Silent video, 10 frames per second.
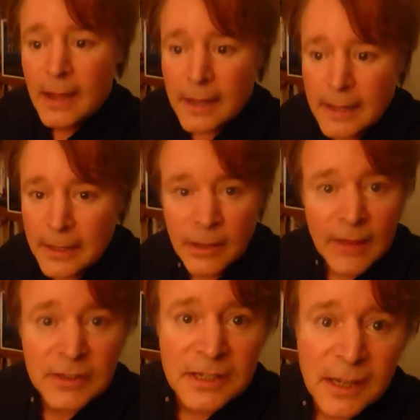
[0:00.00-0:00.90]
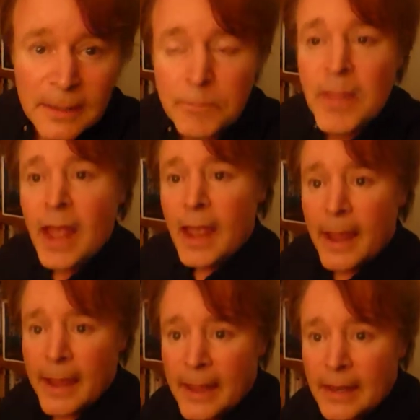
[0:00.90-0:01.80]
he'll have a son.
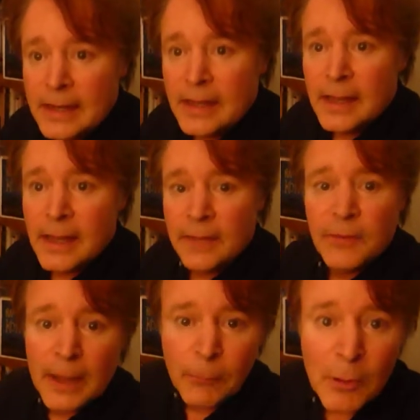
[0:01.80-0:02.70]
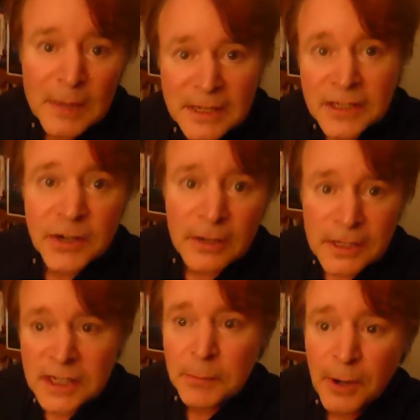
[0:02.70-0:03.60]
And if a woman
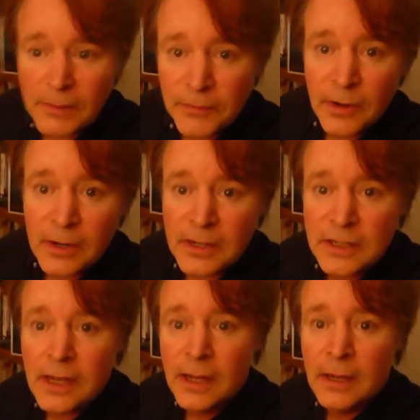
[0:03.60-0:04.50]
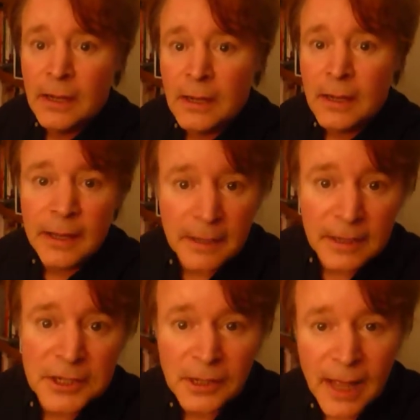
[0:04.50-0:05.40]
discharges sperm first, eh,
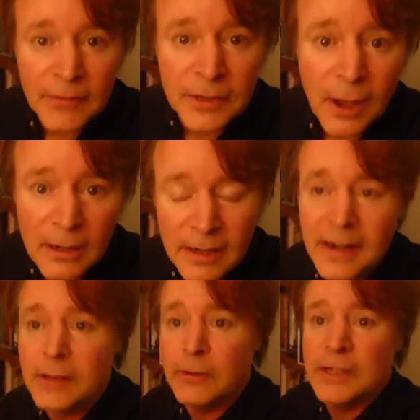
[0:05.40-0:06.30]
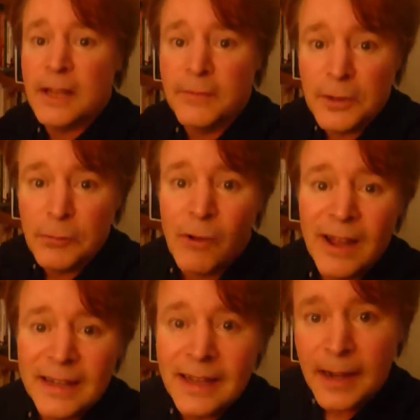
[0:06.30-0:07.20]
she'll have a daughter. In other words, if you
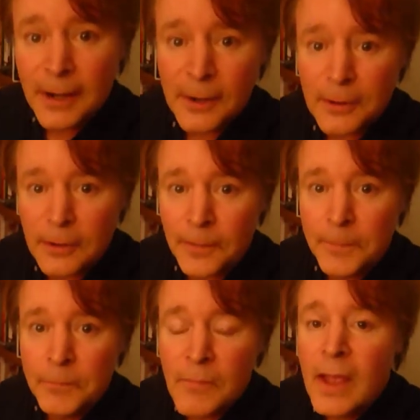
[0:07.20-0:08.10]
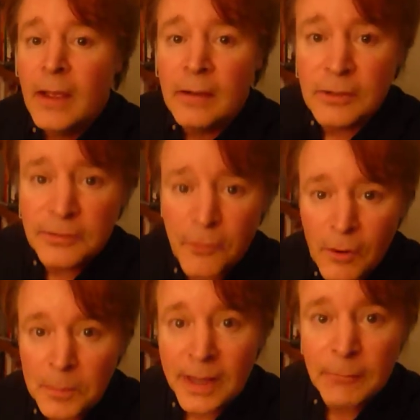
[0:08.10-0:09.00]
want a girl, do
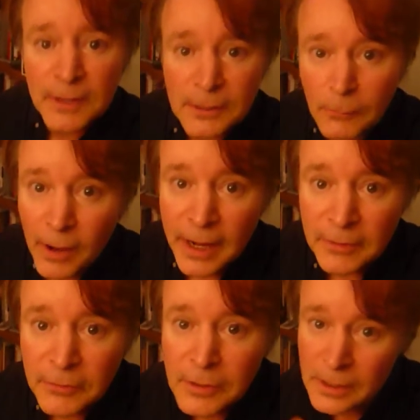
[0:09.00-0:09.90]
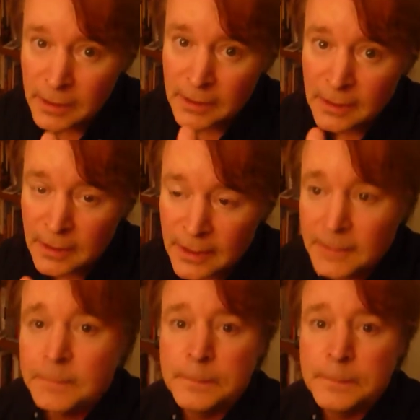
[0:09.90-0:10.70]
foreplay with the wife. You know?